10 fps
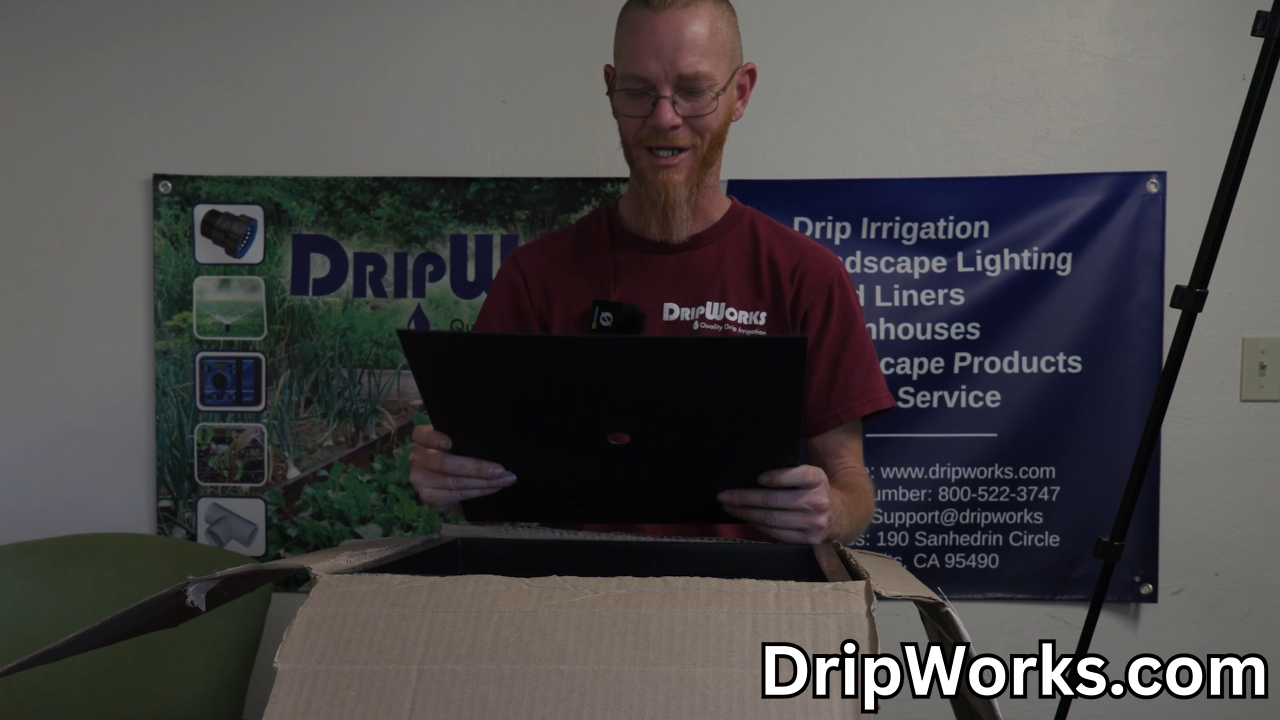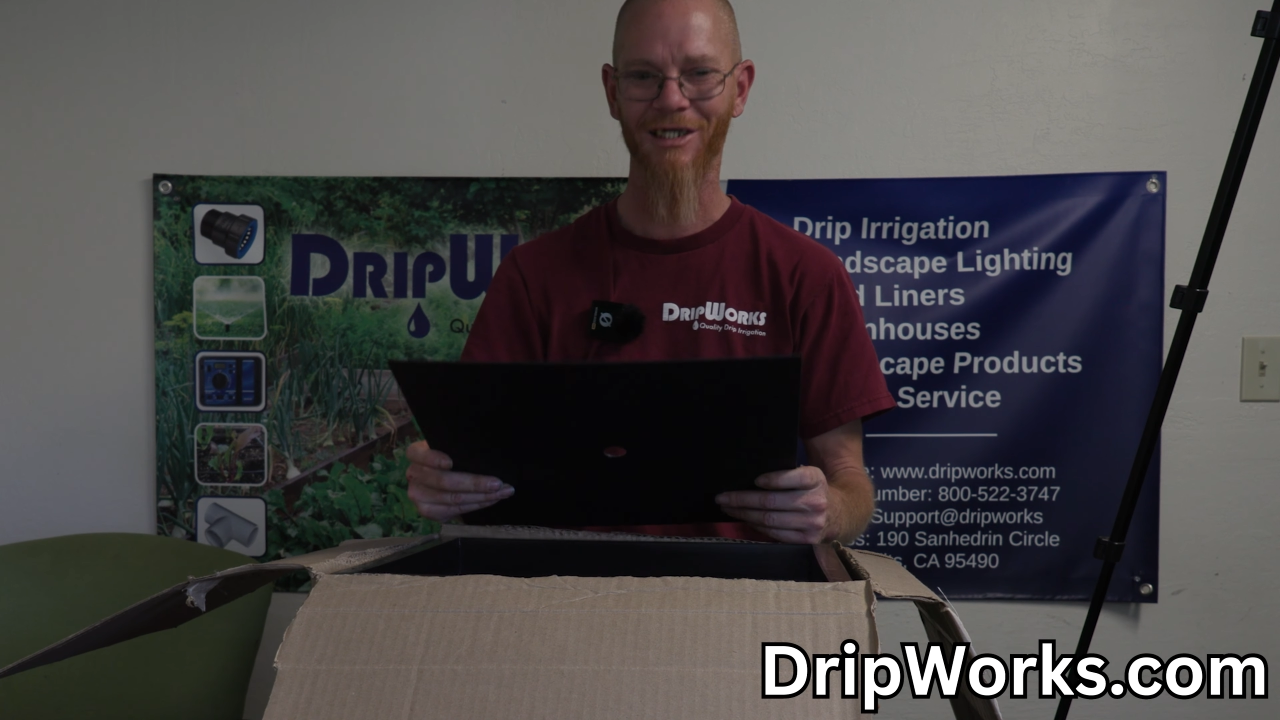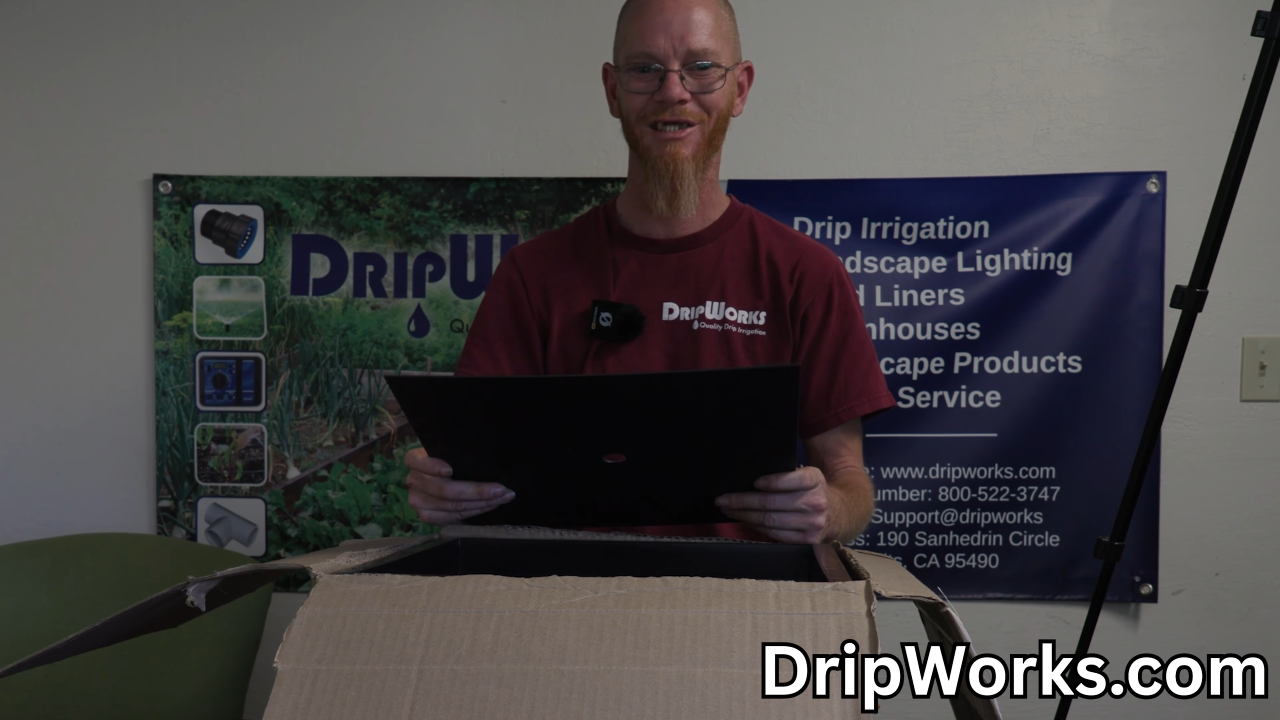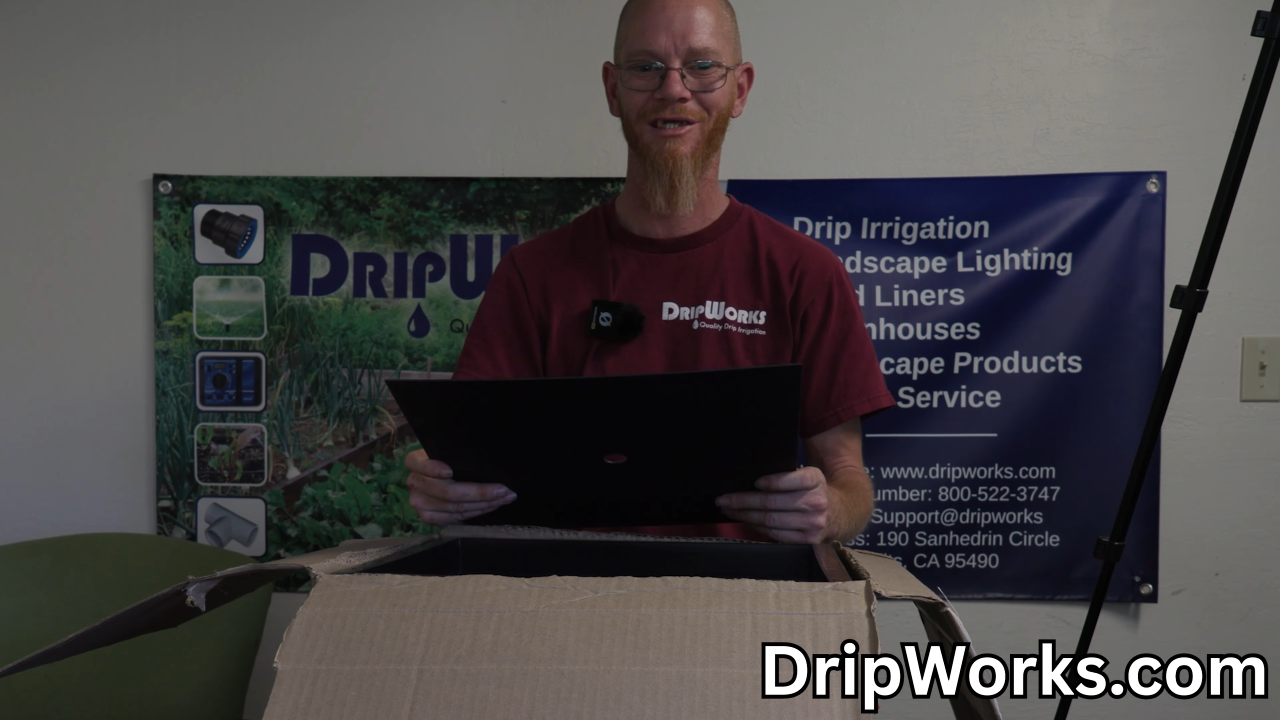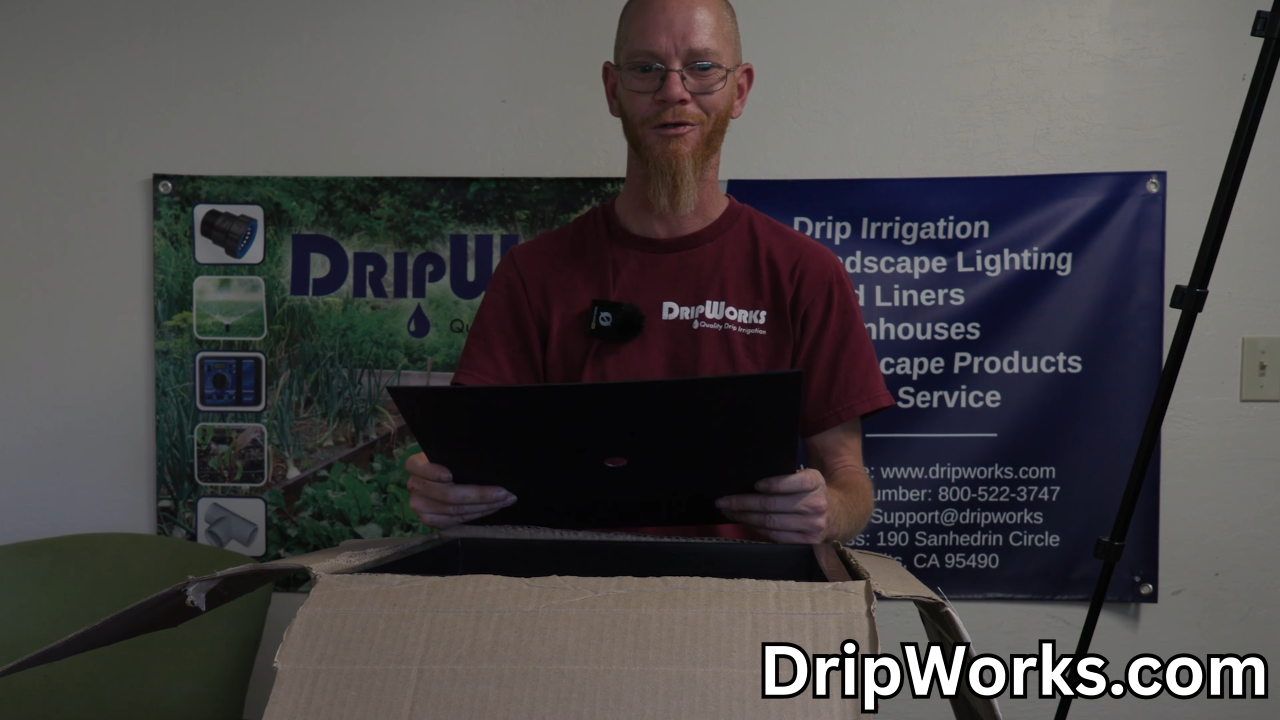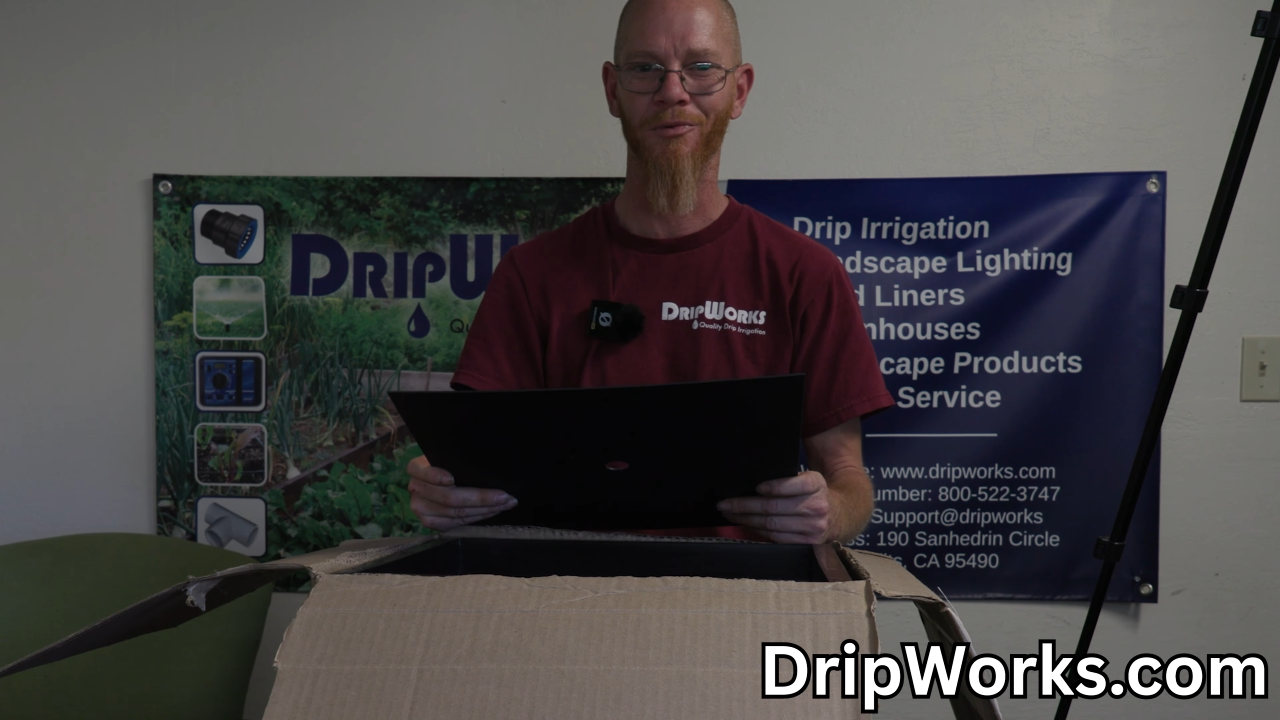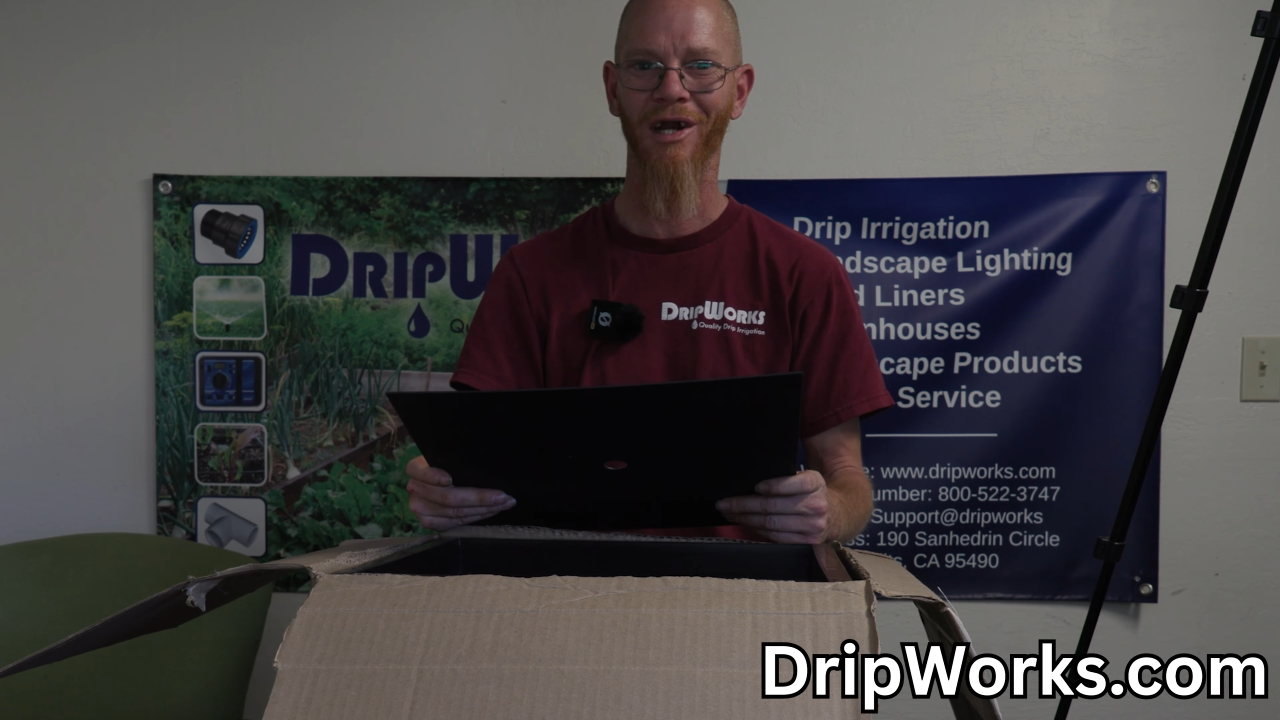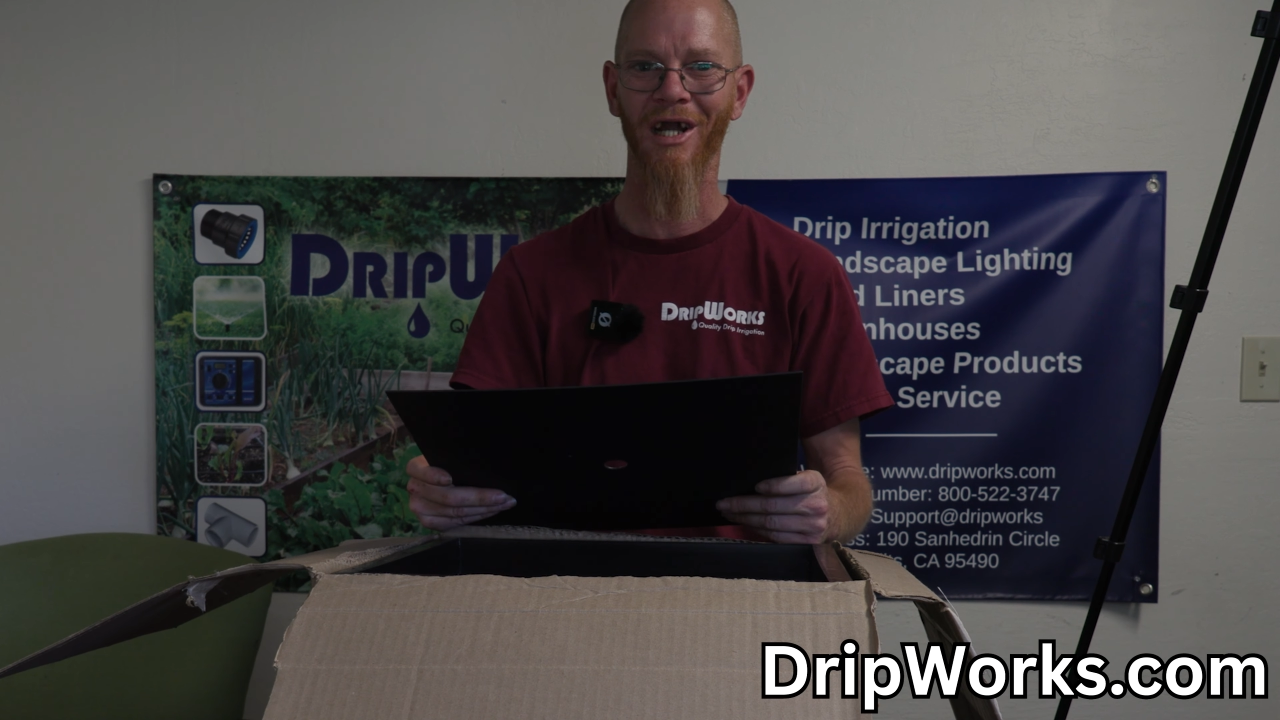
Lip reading: That's super